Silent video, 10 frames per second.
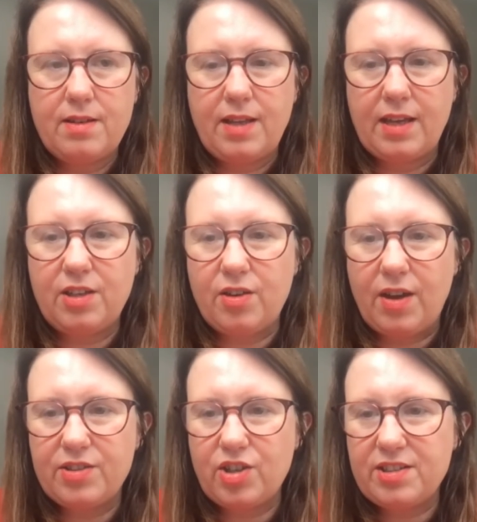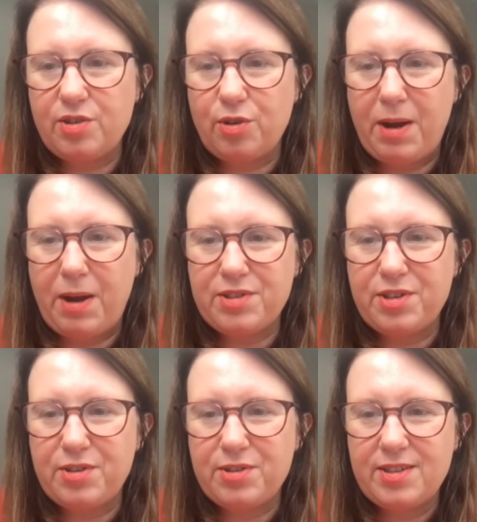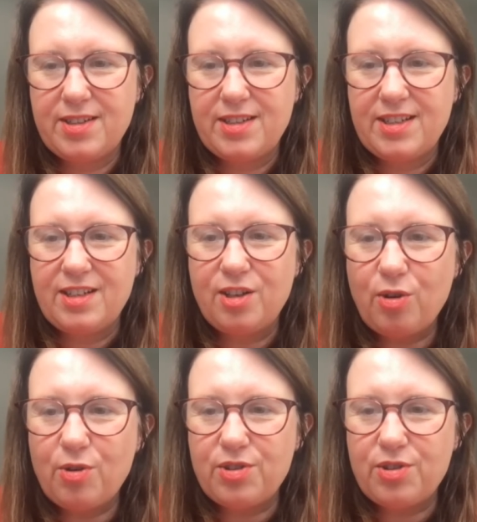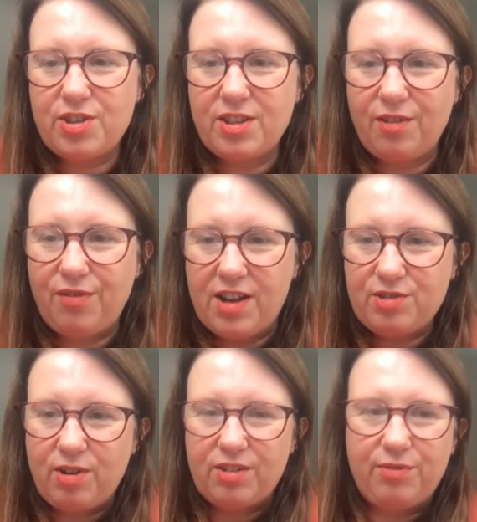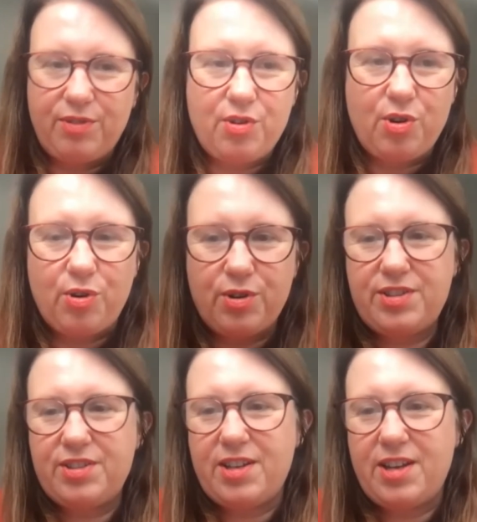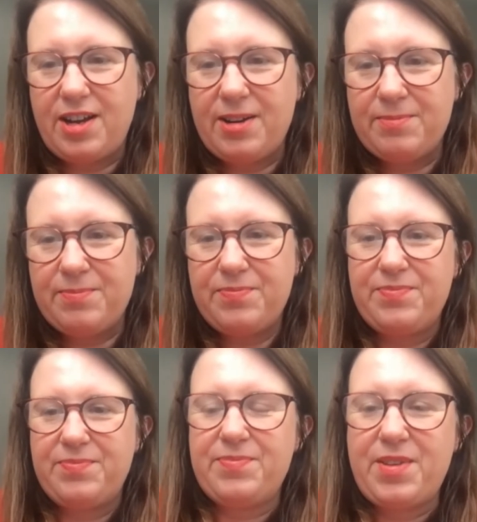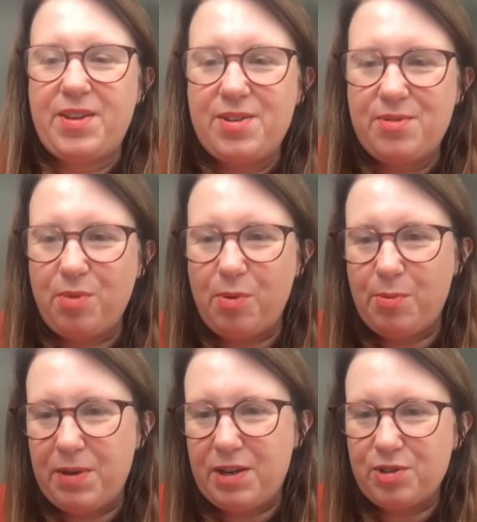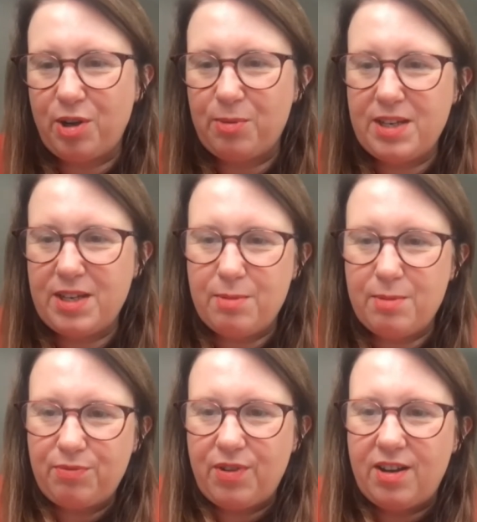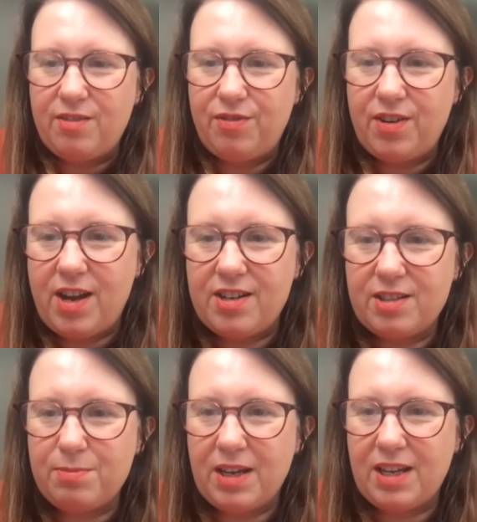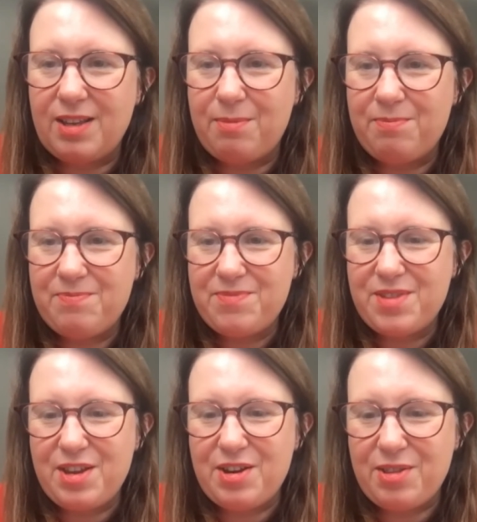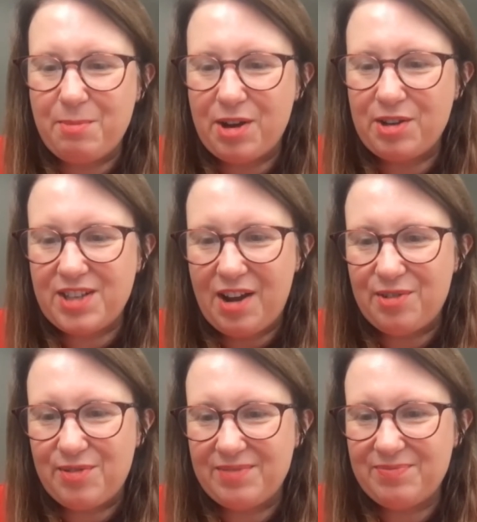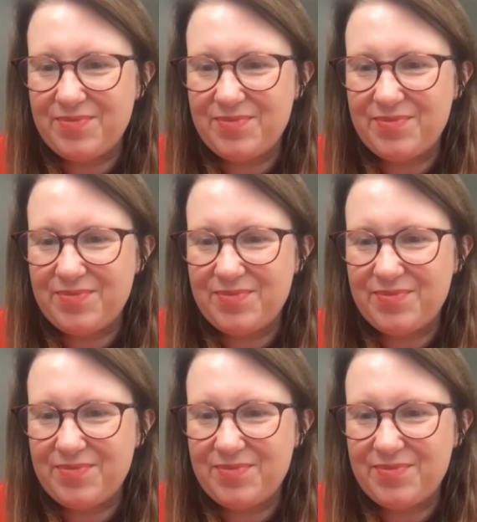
Thank you. And Jason, you're about to launch the first run of your course. What would be your top tip for learners making the, you know, the most out of it?